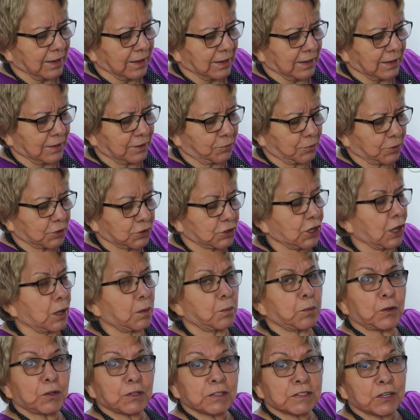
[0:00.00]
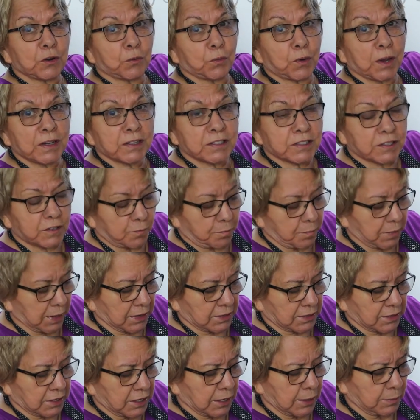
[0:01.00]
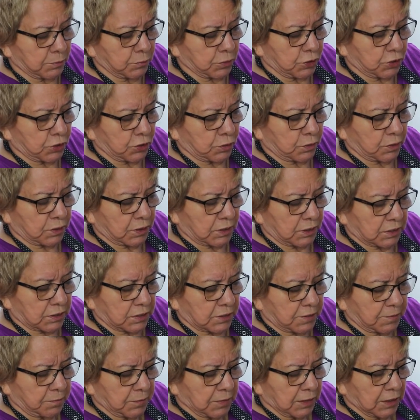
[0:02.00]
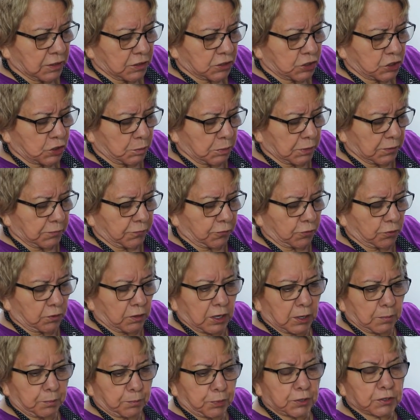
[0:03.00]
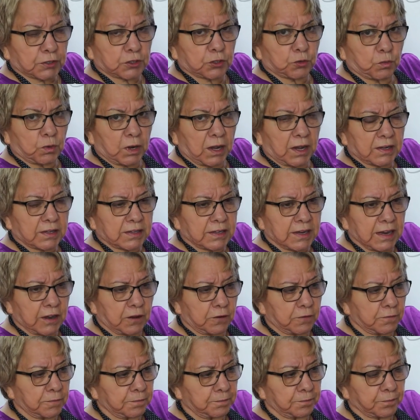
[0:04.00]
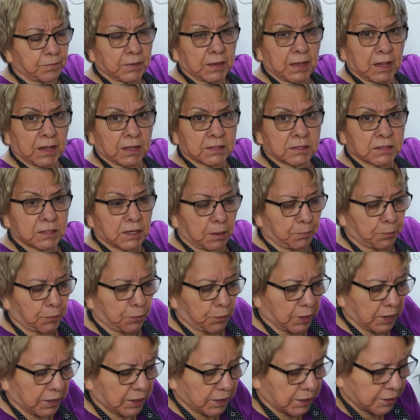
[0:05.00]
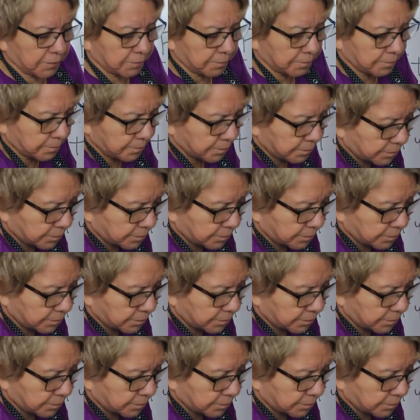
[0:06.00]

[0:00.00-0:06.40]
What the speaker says: it was almost a waste of my time to do this. So before I put the rod down, I separate it.